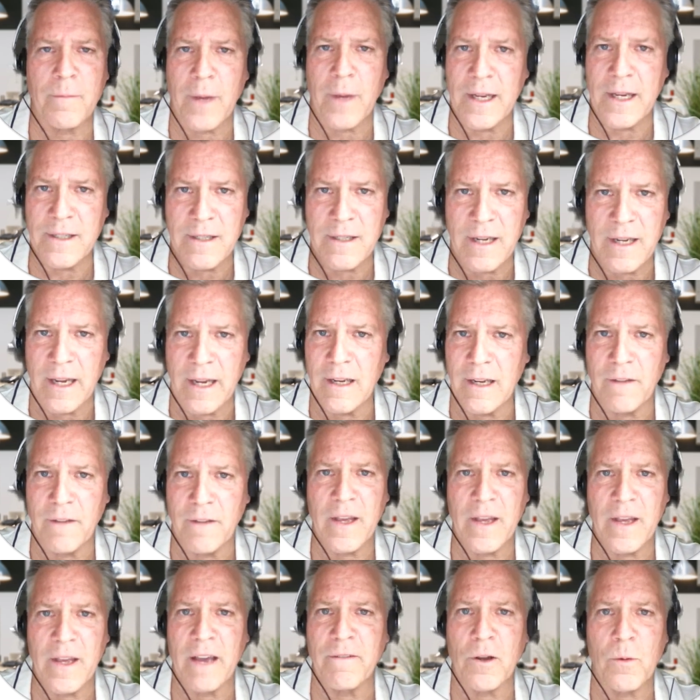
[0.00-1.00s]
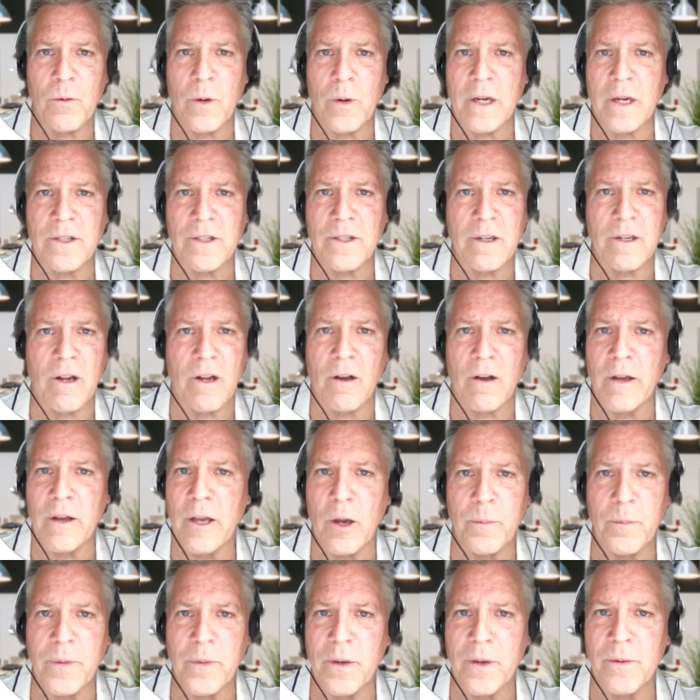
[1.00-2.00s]
Even if you're not in my state, if you have a
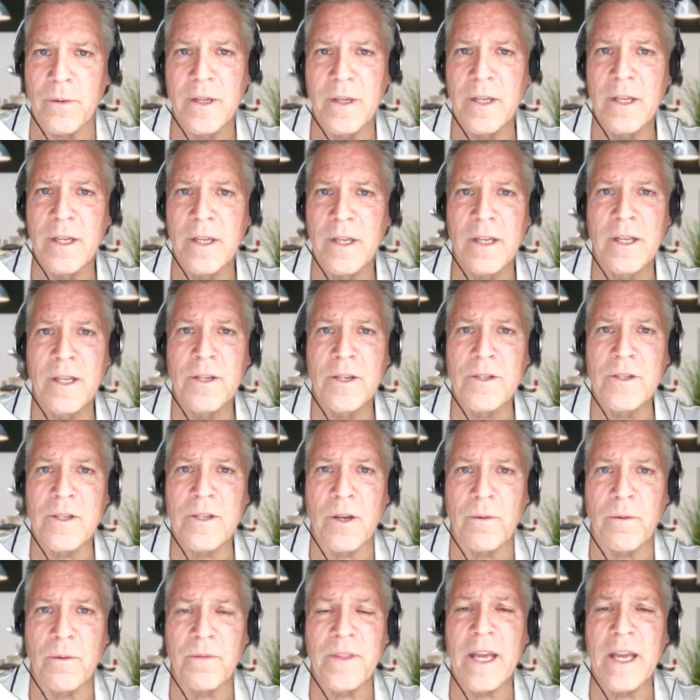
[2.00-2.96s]
question, I'll help you.